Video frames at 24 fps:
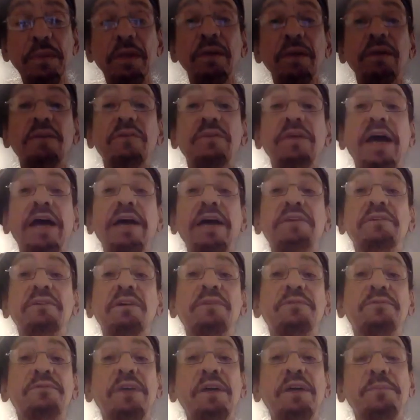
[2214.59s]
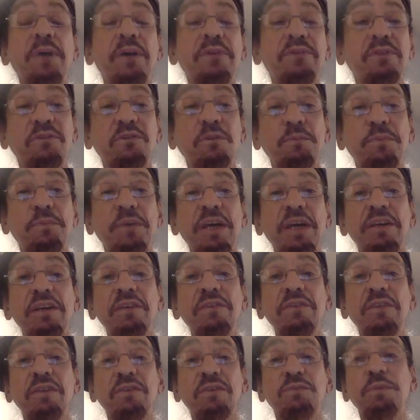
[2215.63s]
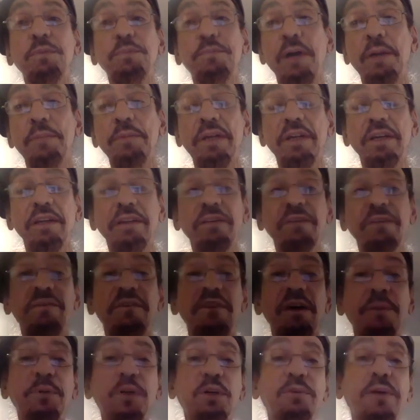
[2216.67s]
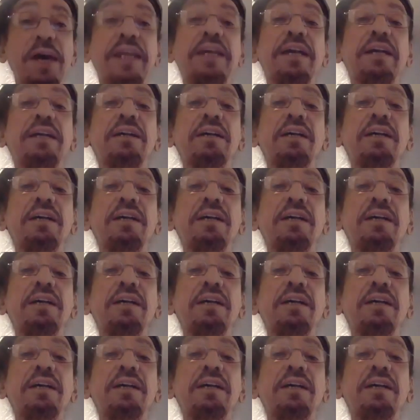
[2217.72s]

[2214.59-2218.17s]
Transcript: that if they participate in this Republican Democratic